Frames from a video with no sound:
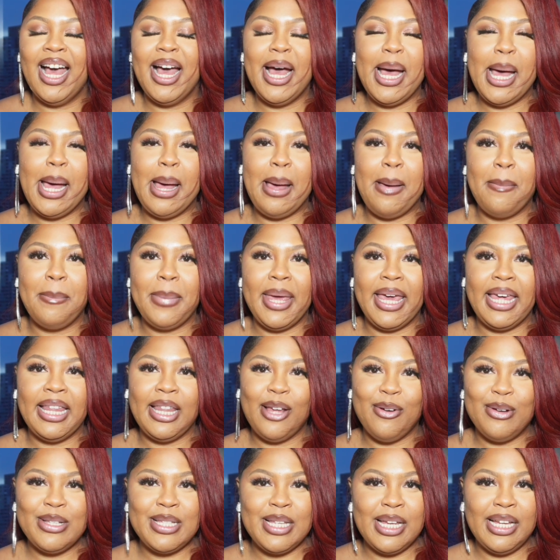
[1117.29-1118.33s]
And
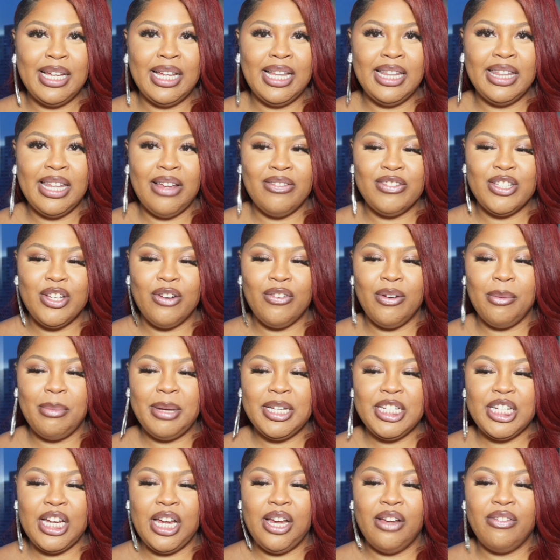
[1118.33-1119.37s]
there was a leftover
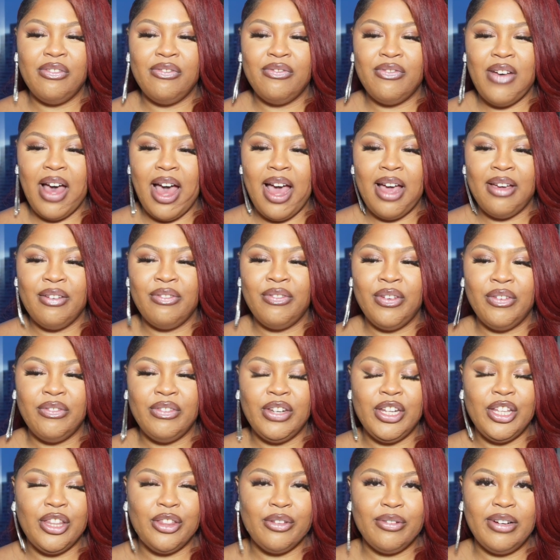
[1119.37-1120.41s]
budget of
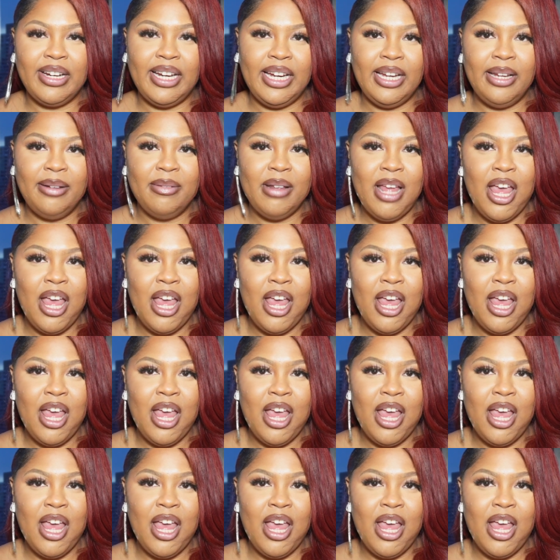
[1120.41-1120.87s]
$5.53.